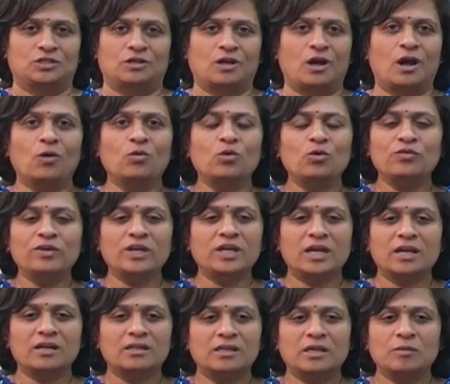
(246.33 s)
How do we
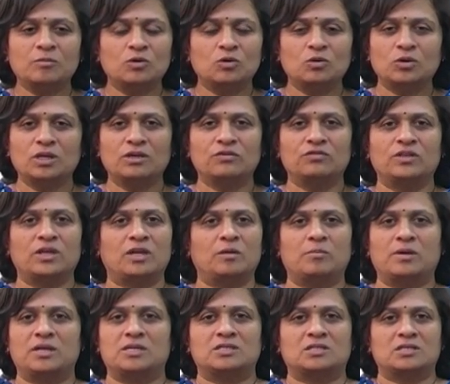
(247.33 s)
get them to give their
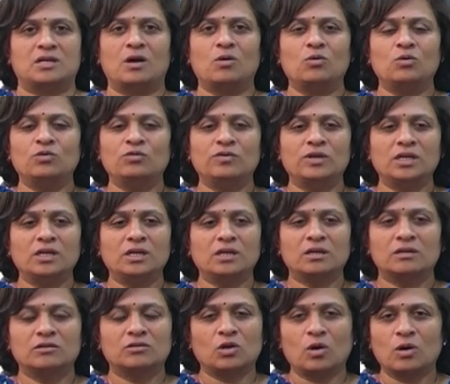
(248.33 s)
best? How do we
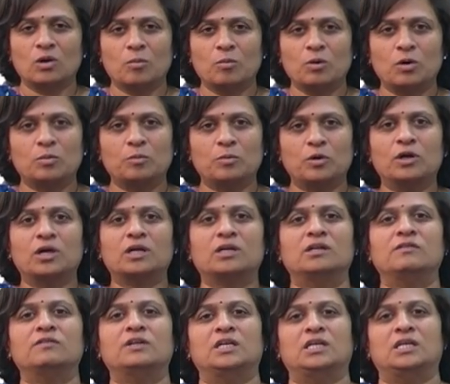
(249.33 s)
talk about
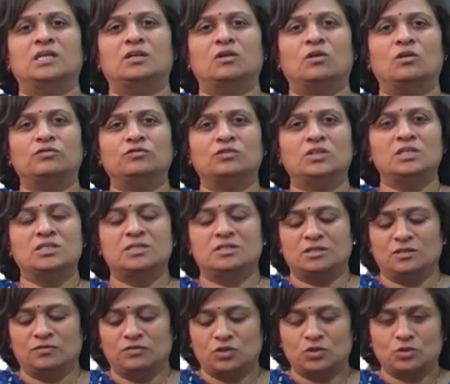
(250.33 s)
productivity of these
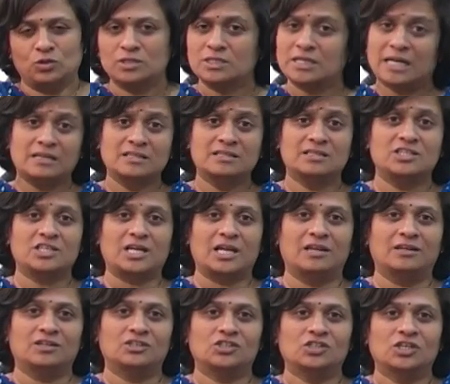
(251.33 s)
individuals? That is a
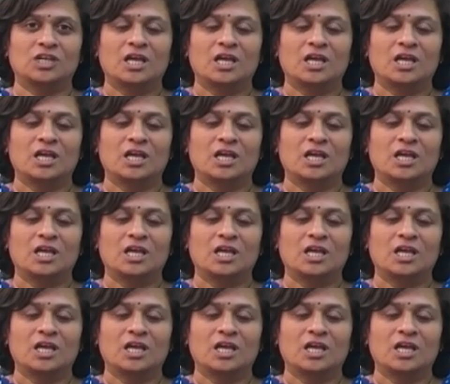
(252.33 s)
challenge.